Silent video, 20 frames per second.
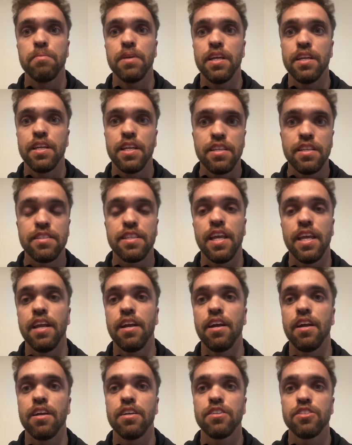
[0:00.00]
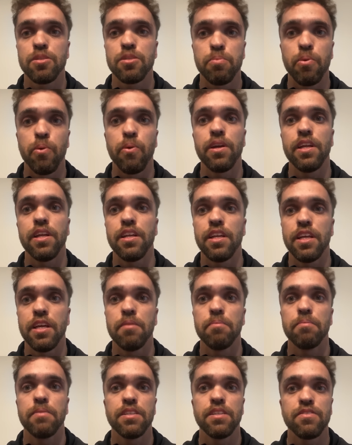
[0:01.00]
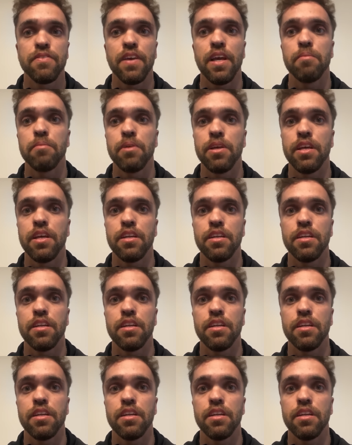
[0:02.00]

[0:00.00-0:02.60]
in his gear supporting him, his family,